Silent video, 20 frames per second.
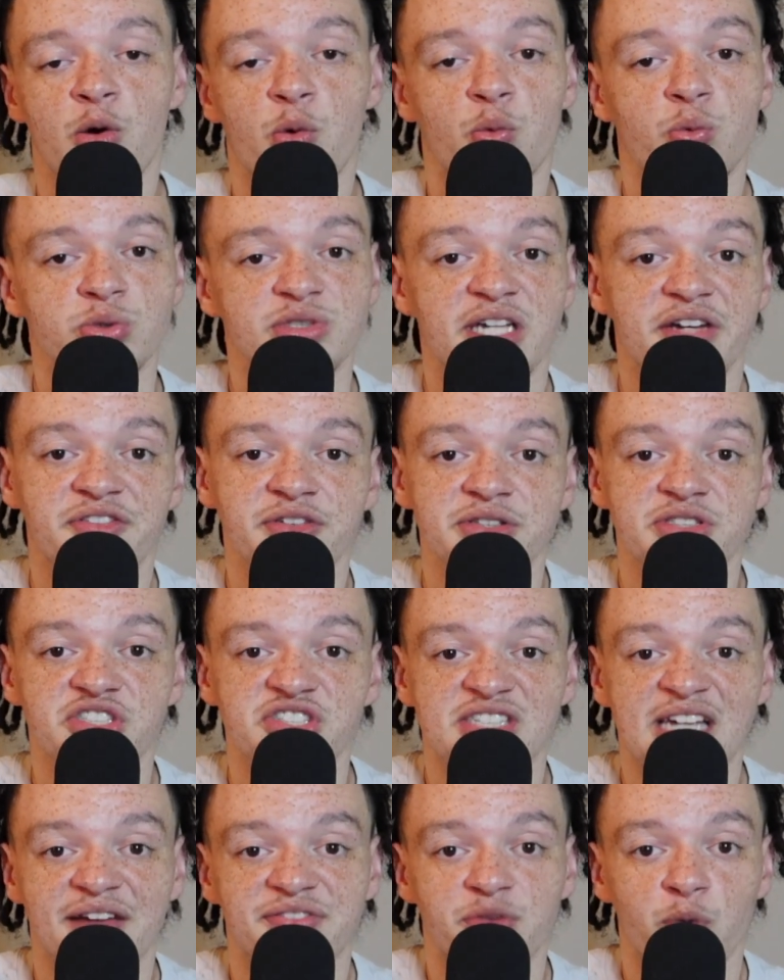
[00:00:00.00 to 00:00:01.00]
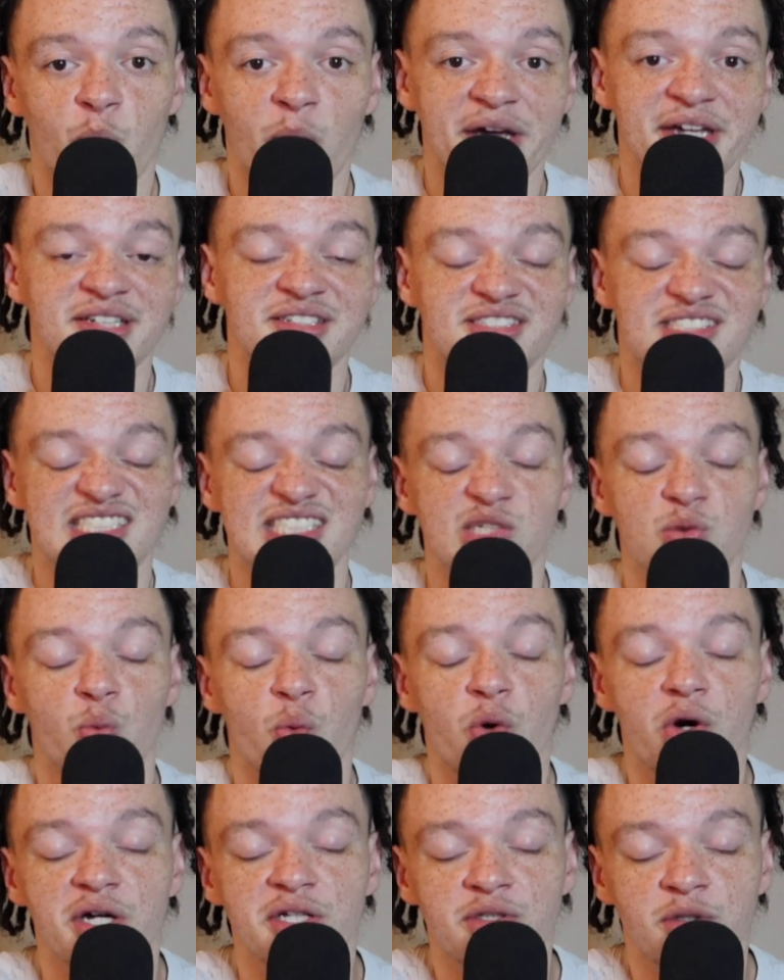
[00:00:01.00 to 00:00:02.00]
We'll definitely just have to wait and see
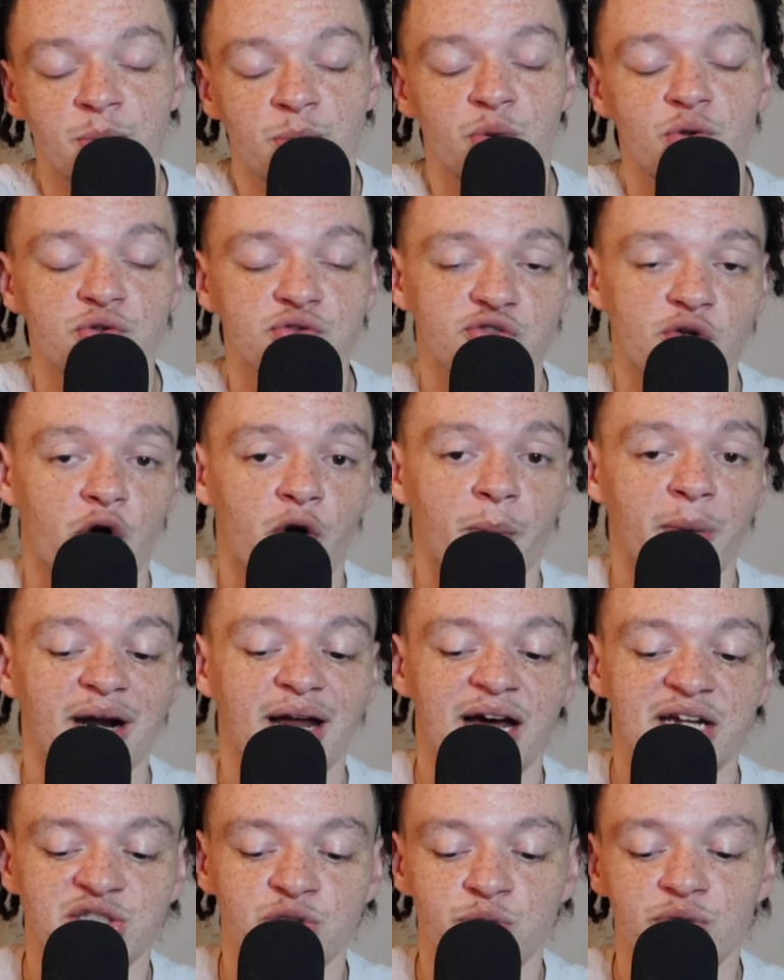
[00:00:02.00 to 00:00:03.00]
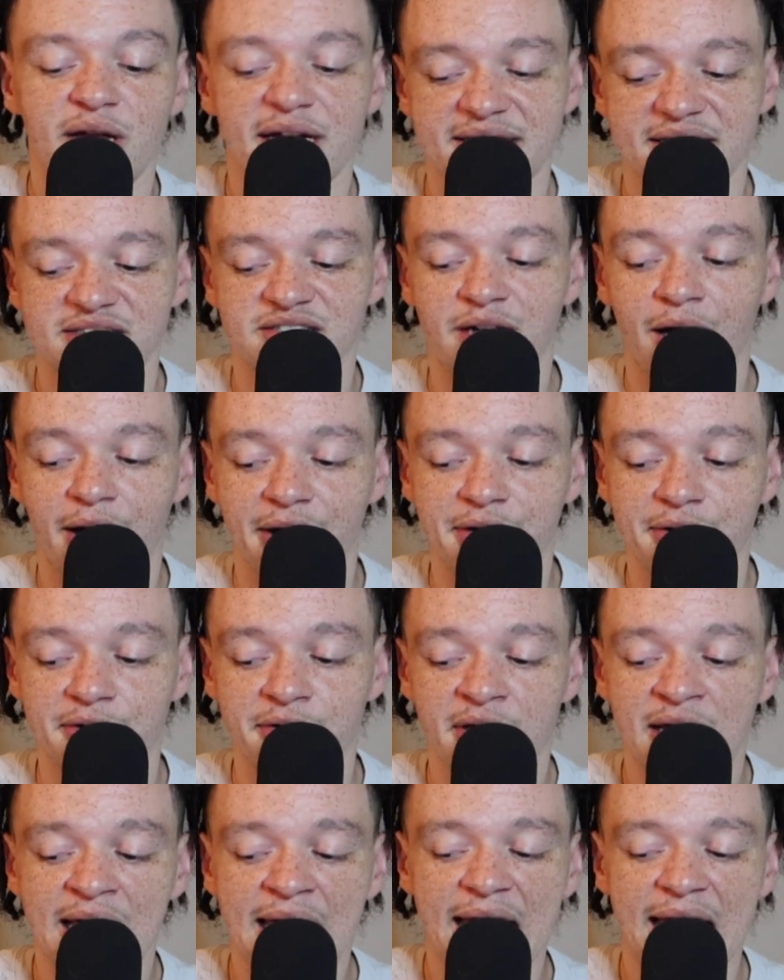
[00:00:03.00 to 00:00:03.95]
what the moves are. But I do like this hire.